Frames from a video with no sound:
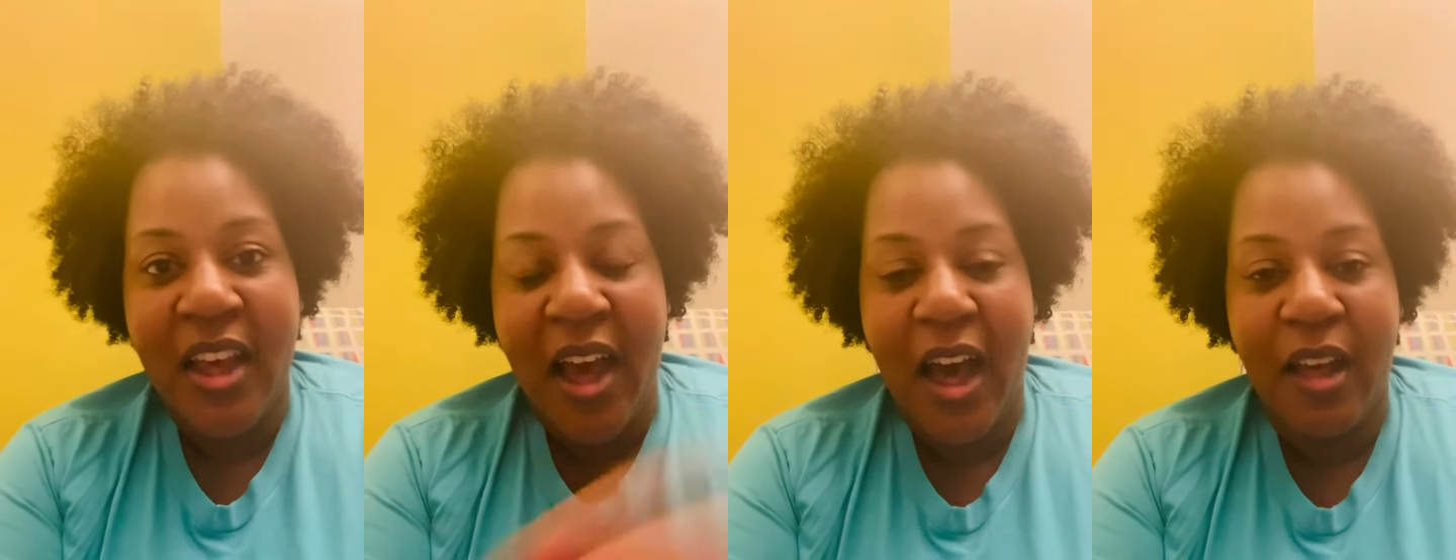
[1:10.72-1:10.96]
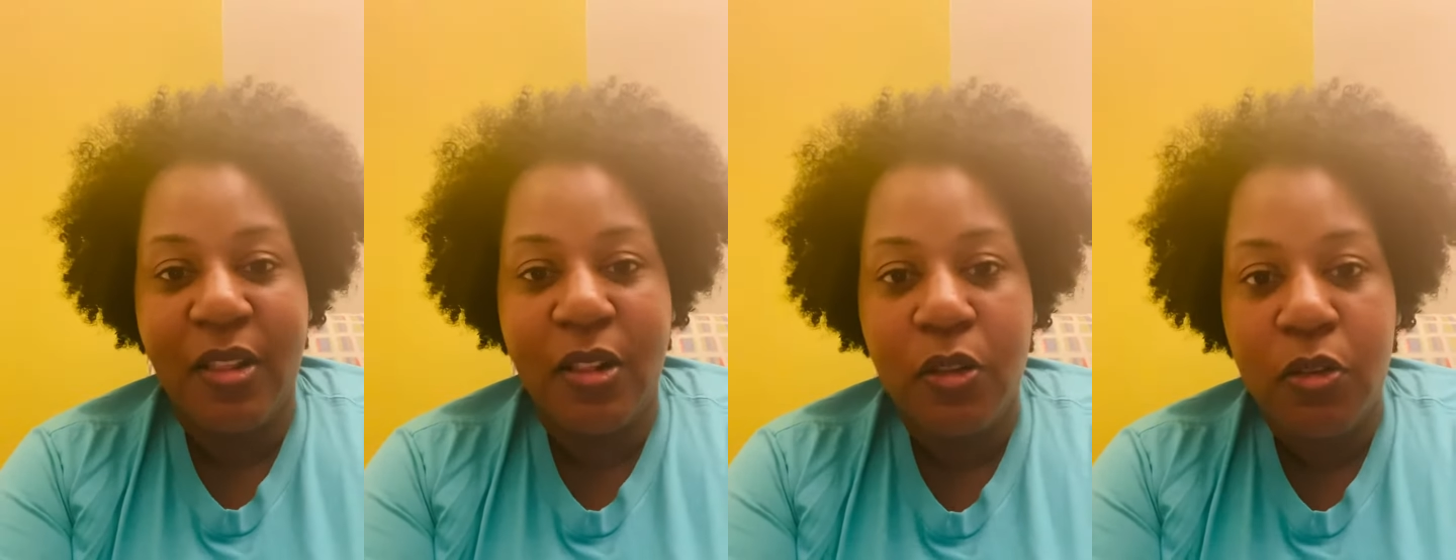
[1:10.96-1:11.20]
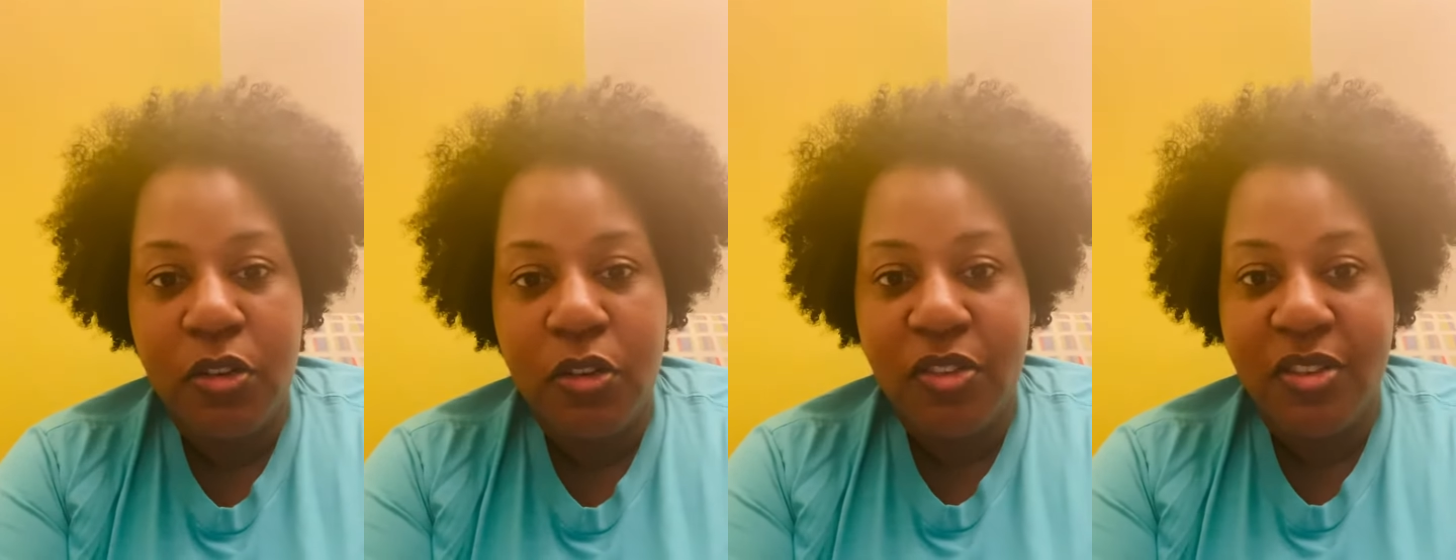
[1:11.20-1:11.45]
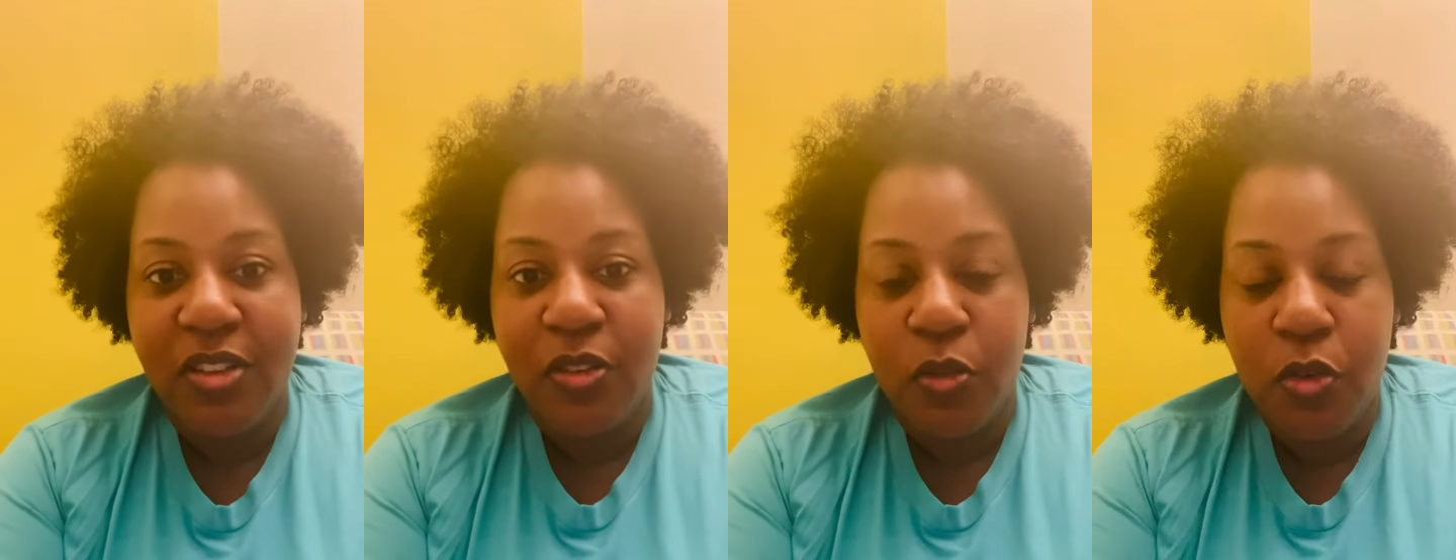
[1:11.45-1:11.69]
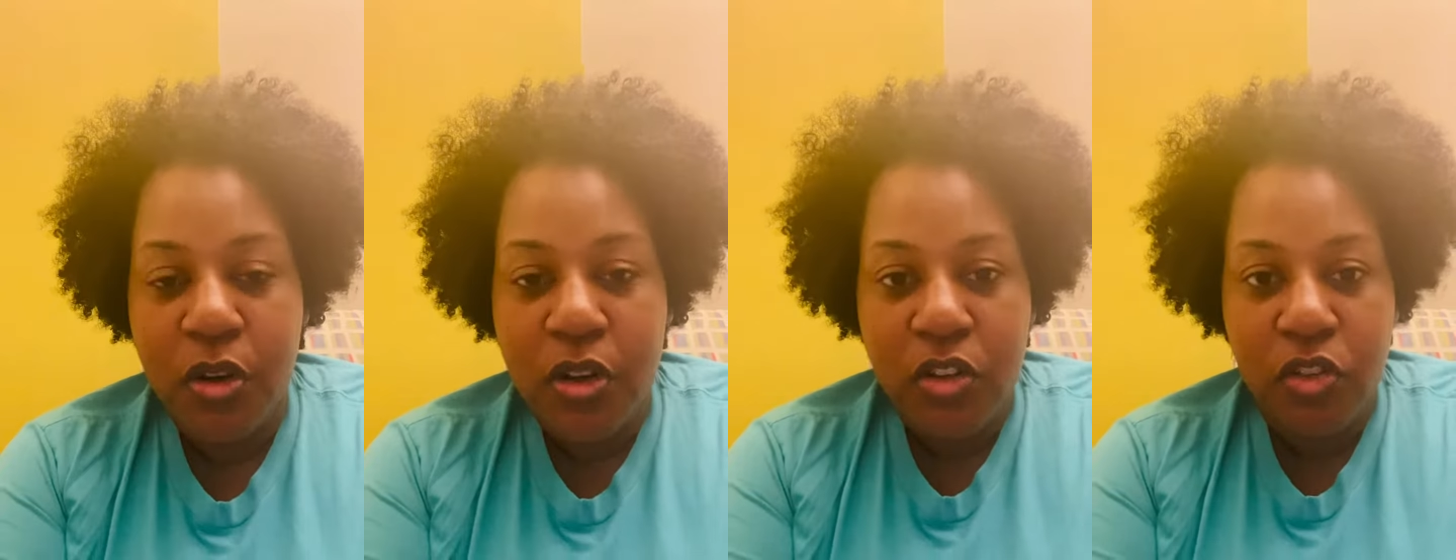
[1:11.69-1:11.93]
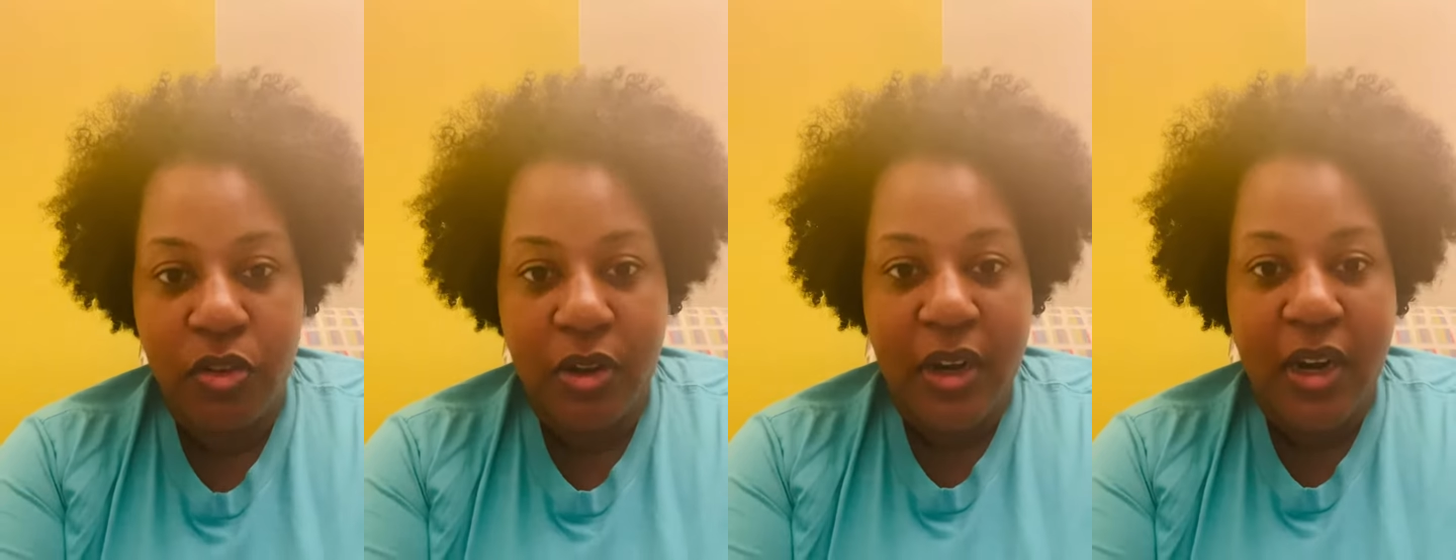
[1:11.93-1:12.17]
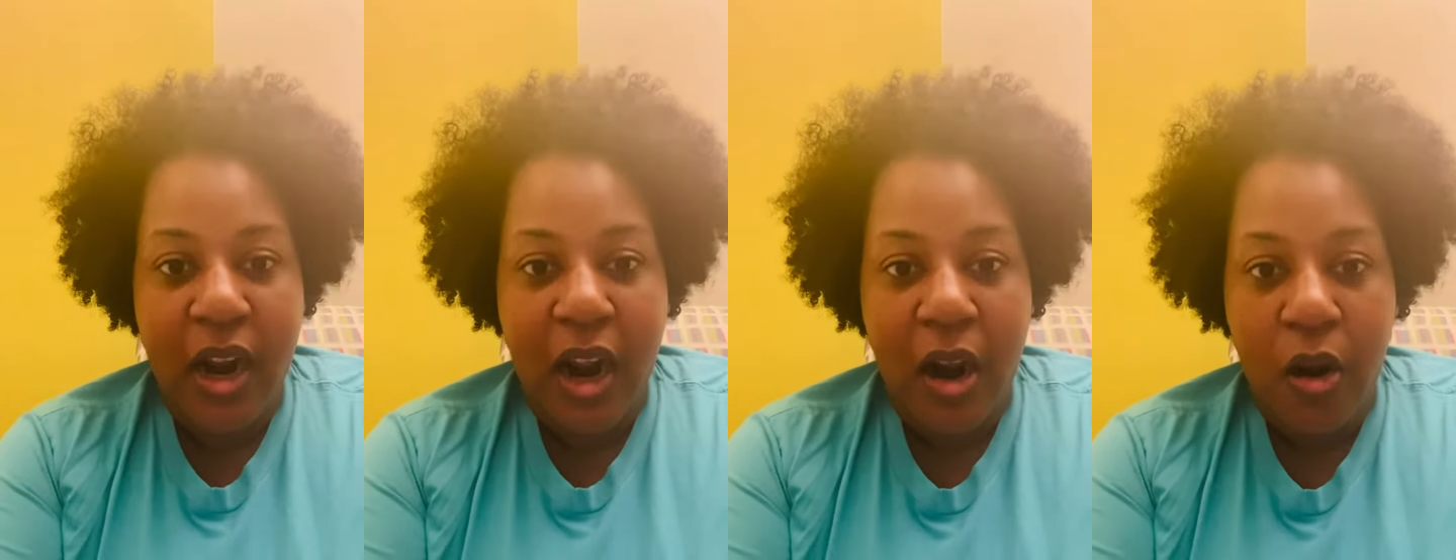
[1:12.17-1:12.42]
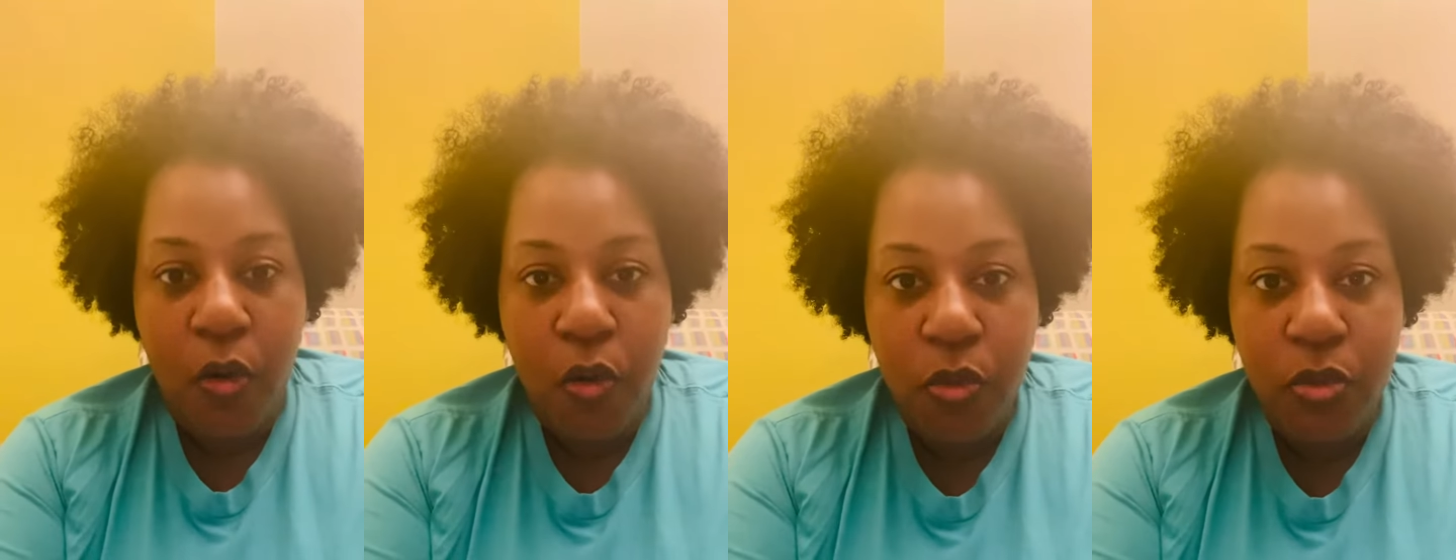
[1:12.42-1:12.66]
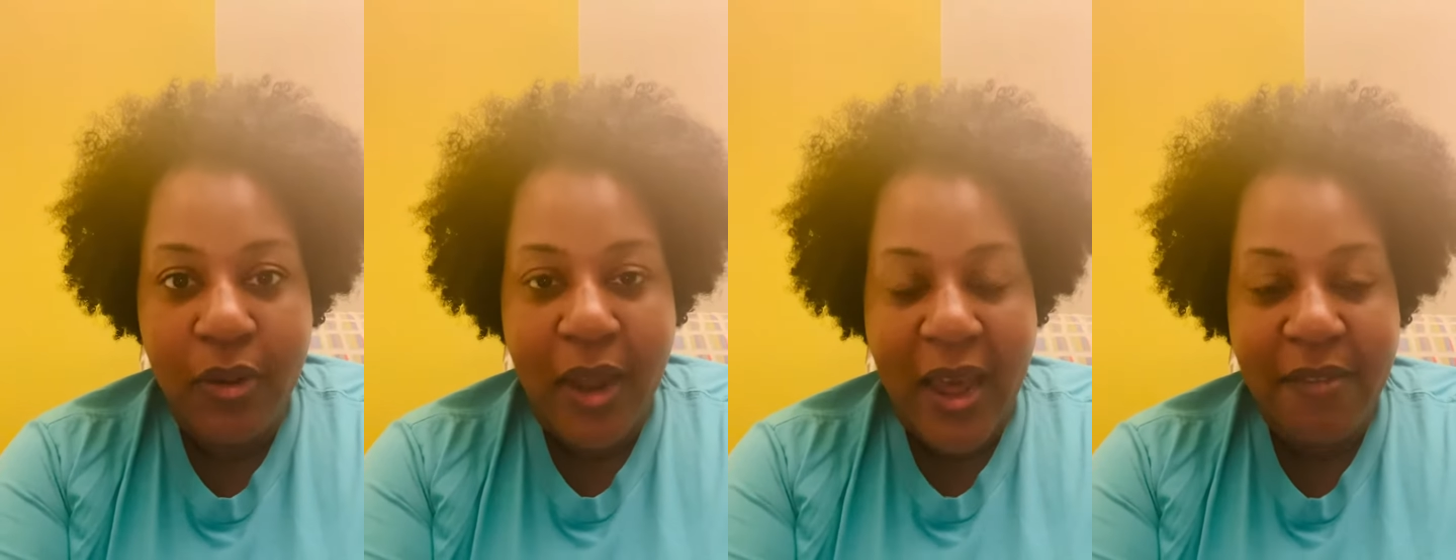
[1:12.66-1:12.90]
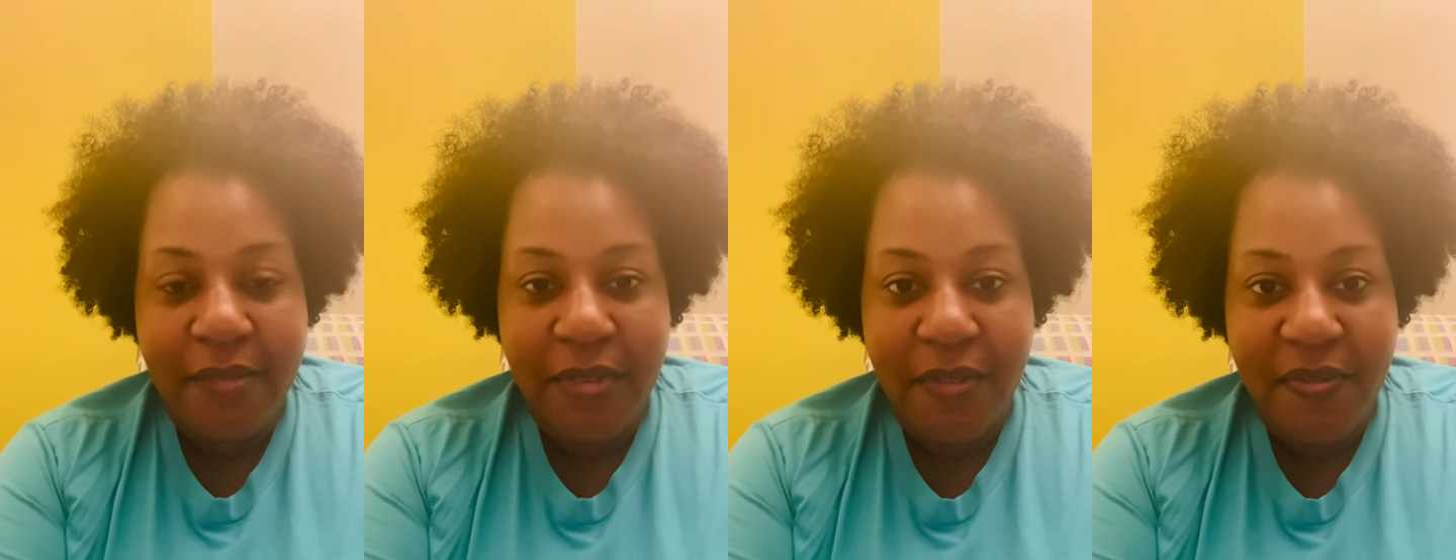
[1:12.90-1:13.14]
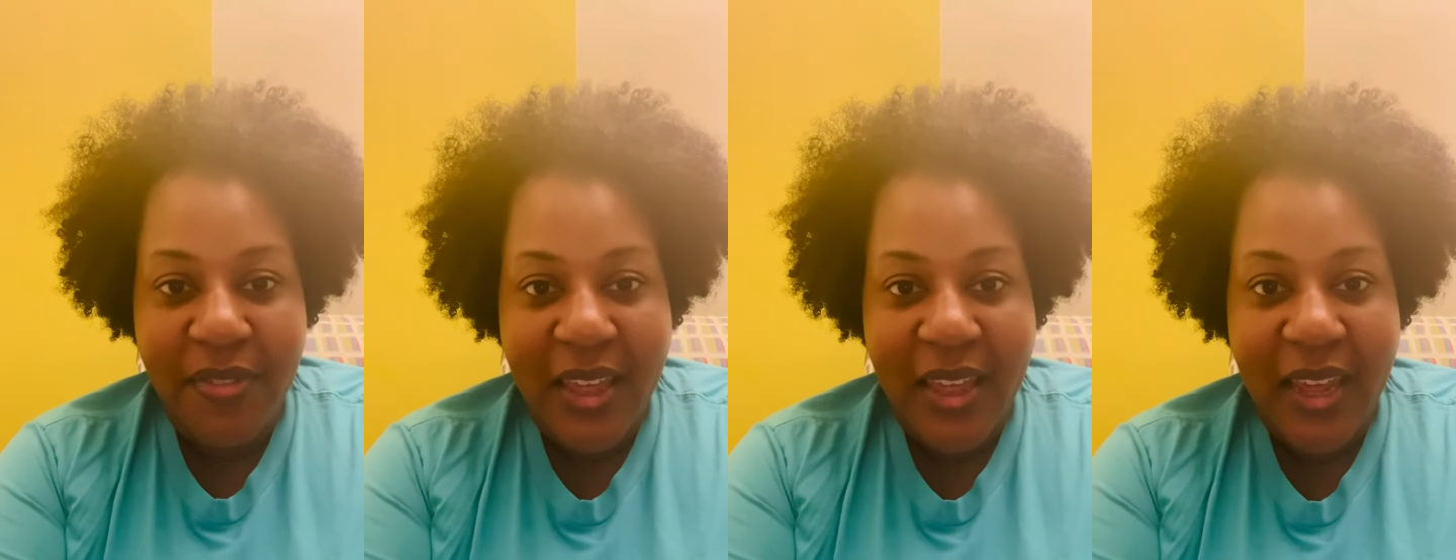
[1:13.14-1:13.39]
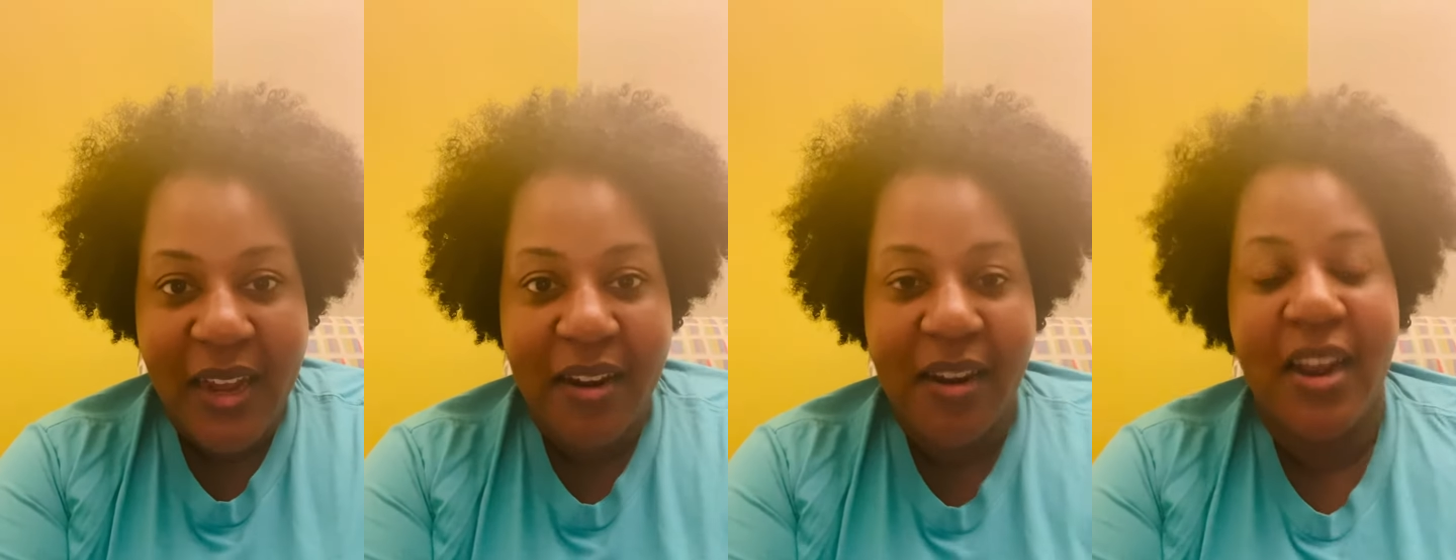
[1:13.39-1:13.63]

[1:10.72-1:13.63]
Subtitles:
how the Lord just orchestrated our whole life from there.